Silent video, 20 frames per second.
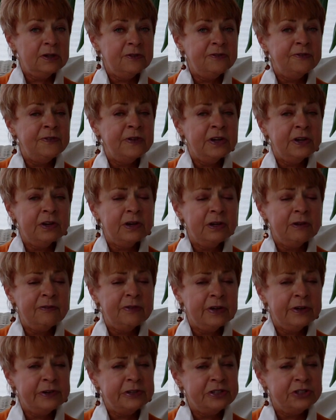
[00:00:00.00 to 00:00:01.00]
a very,
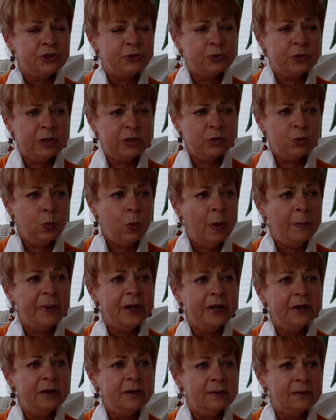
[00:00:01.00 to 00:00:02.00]
very strict
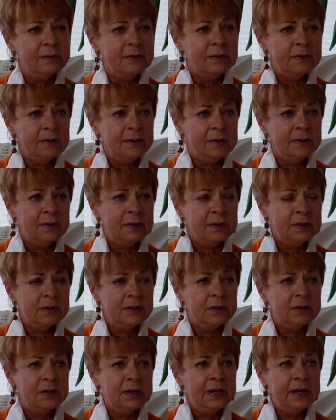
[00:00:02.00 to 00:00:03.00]
woman.
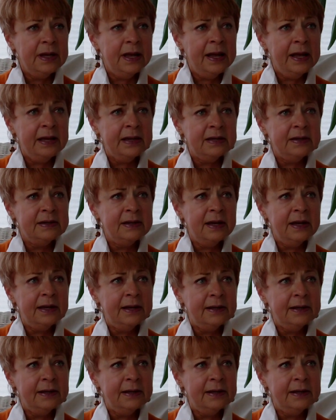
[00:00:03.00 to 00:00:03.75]
And